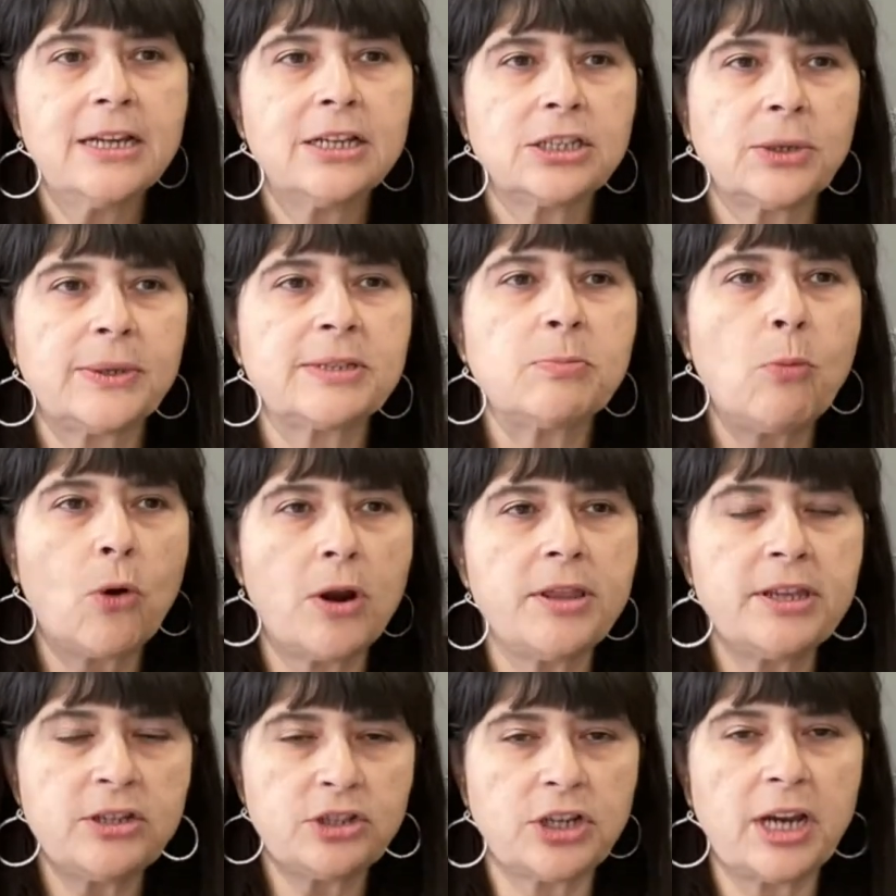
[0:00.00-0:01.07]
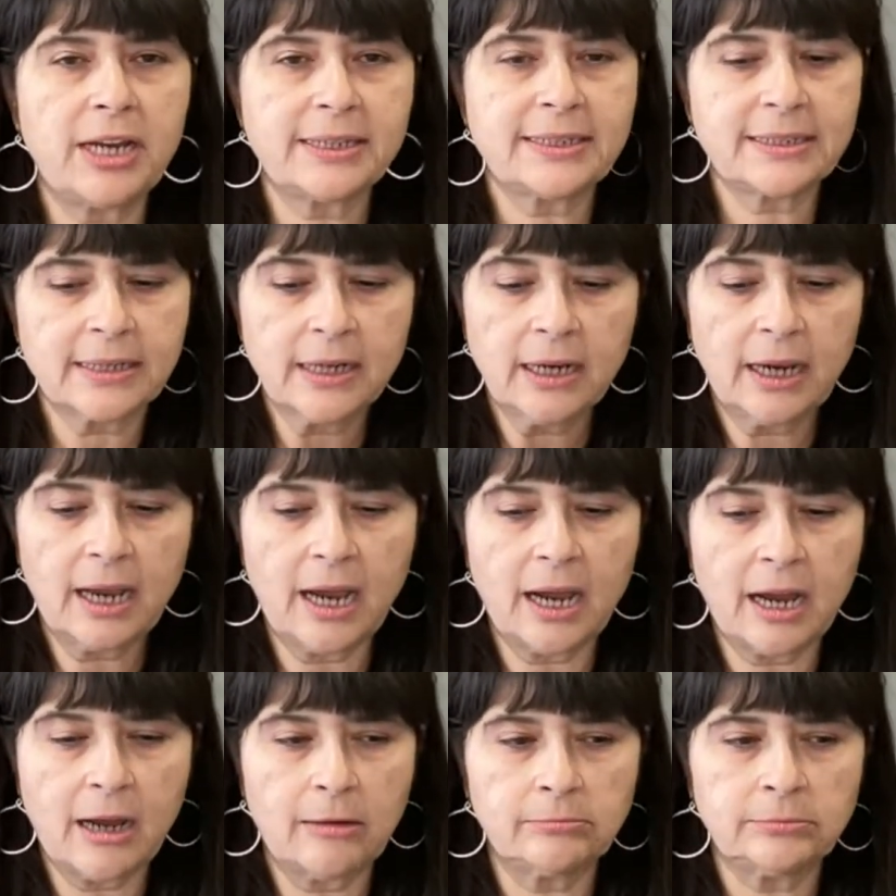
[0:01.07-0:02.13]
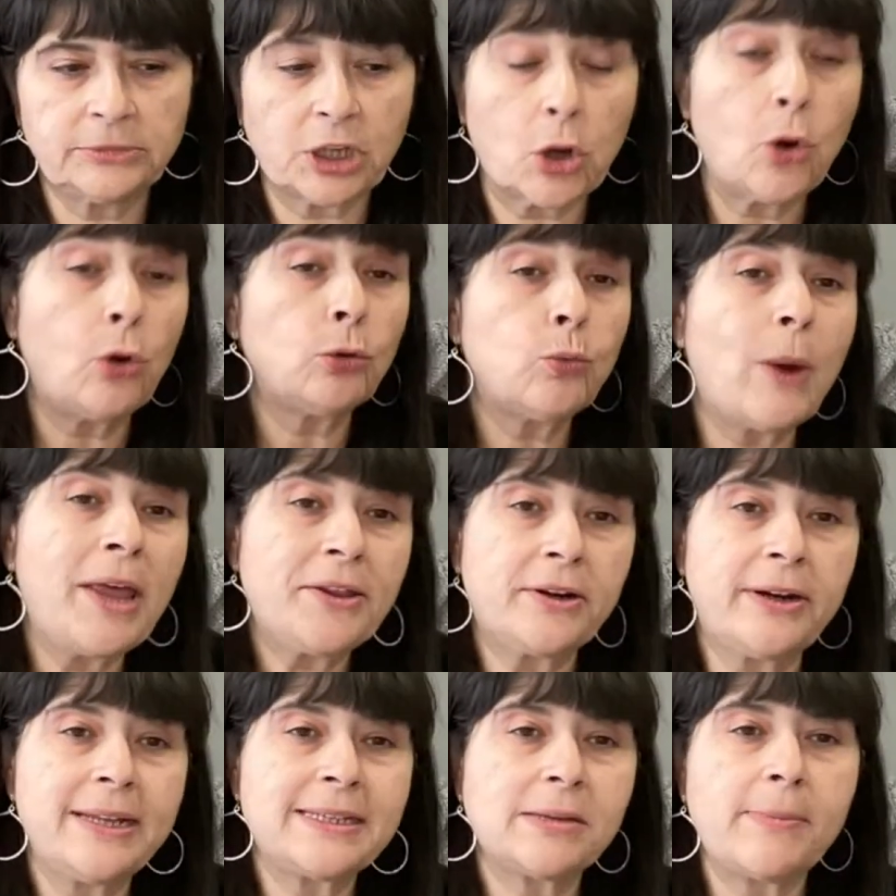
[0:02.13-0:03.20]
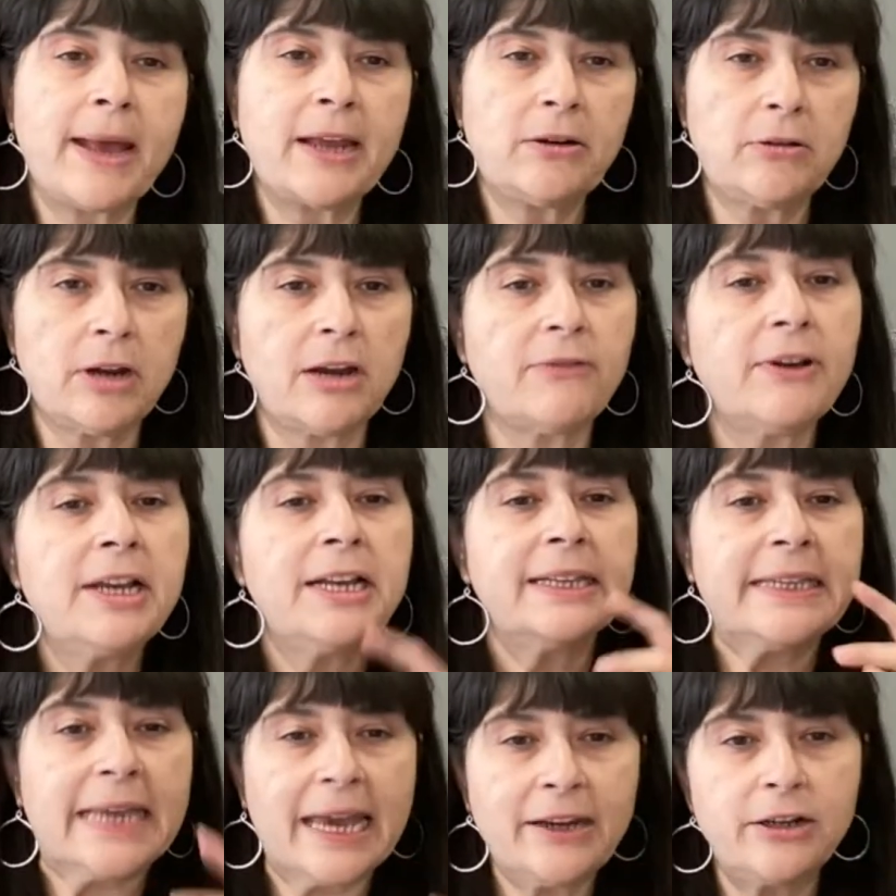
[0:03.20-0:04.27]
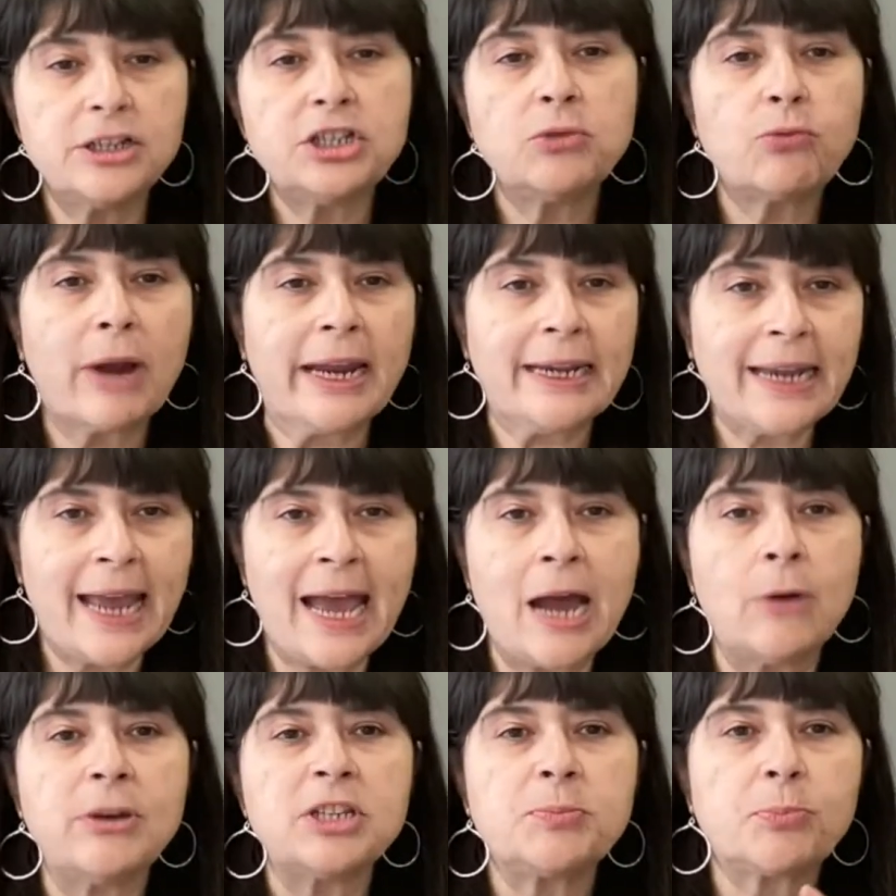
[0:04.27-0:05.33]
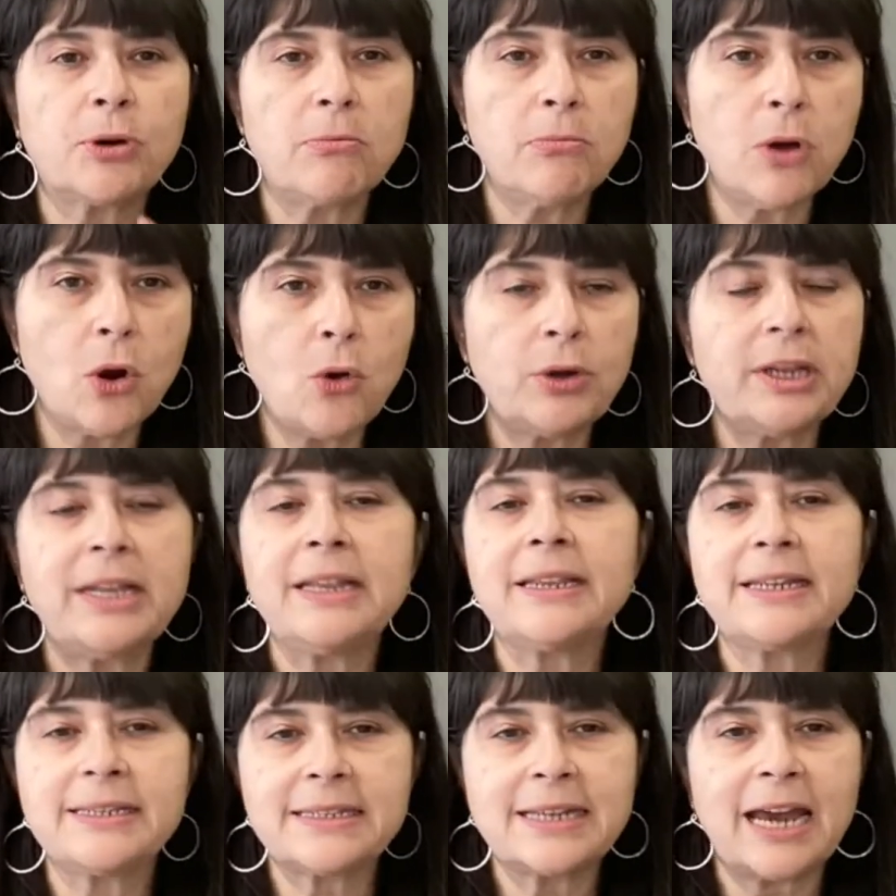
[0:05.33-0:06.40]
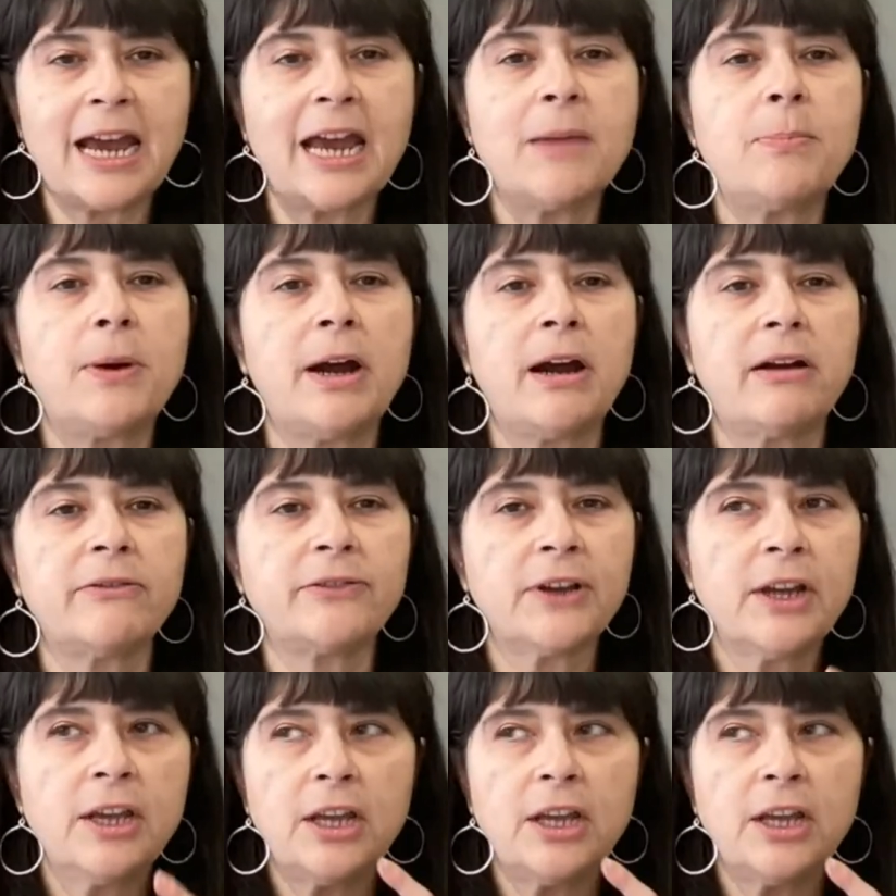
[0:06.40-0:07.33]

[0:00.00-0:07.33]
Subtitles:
So it's more than just the cold weather. It's a matter of the energy right now is promoting this type of,